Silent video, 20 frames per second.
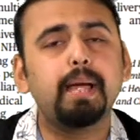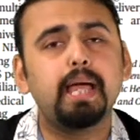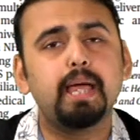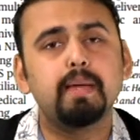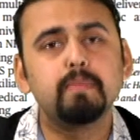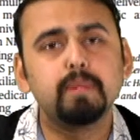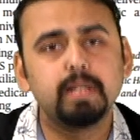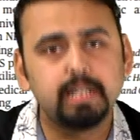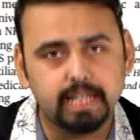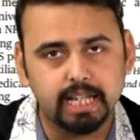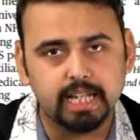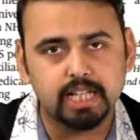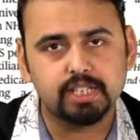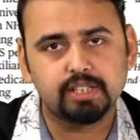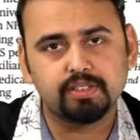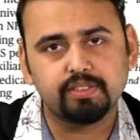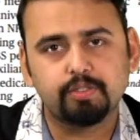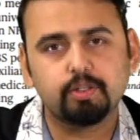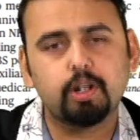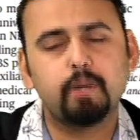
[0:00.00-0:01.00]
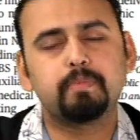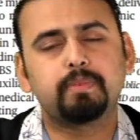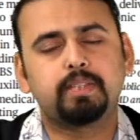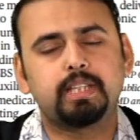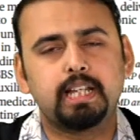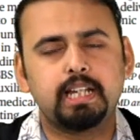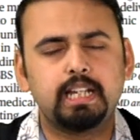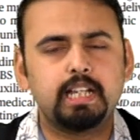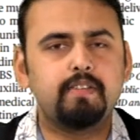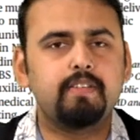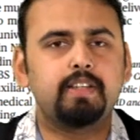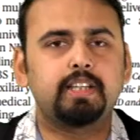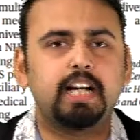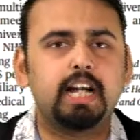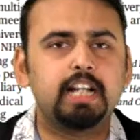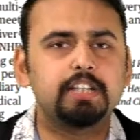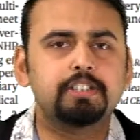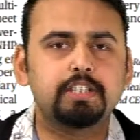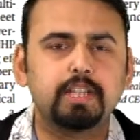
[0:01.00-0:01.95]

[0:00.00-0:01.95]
MLAs from Delhi Vidhan